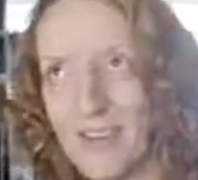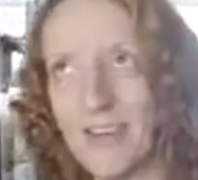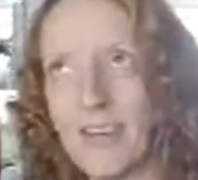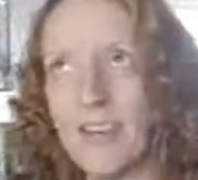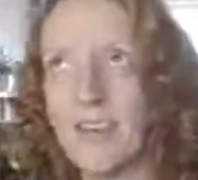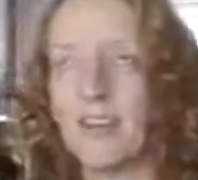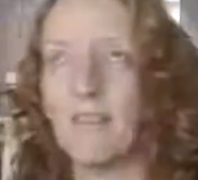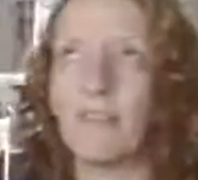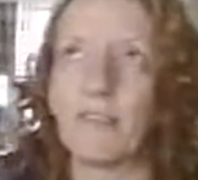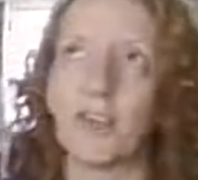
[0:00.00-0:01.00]
There's a
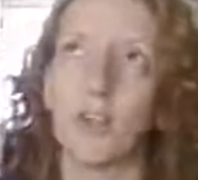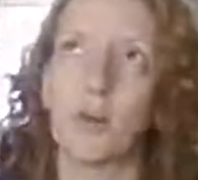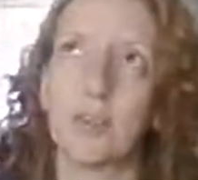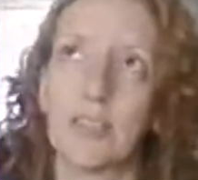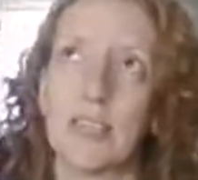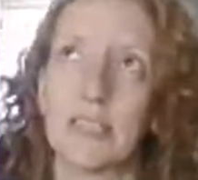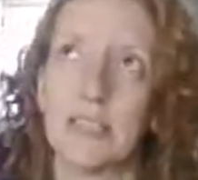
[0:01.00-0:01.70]
52,